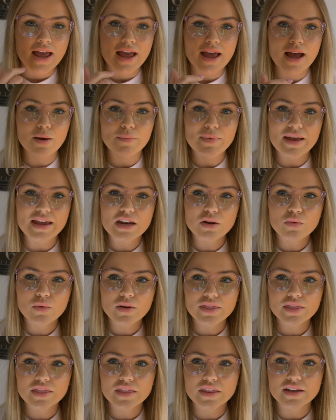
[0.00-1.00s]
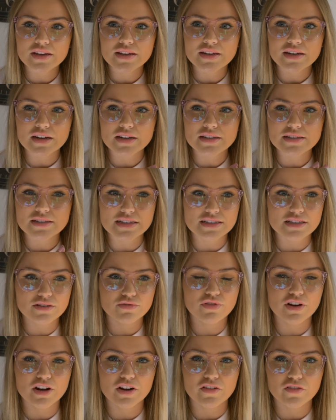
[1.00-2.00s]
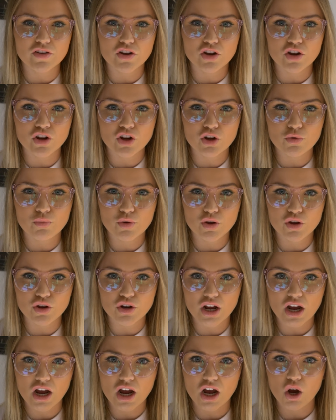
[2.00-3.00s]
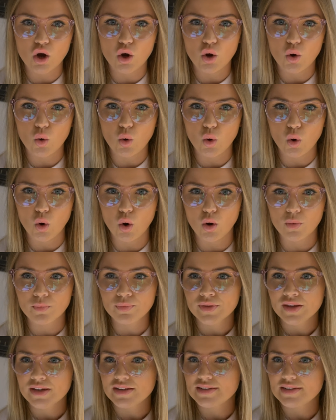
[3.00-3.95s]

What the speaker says: Anyone that sits in front of a computer or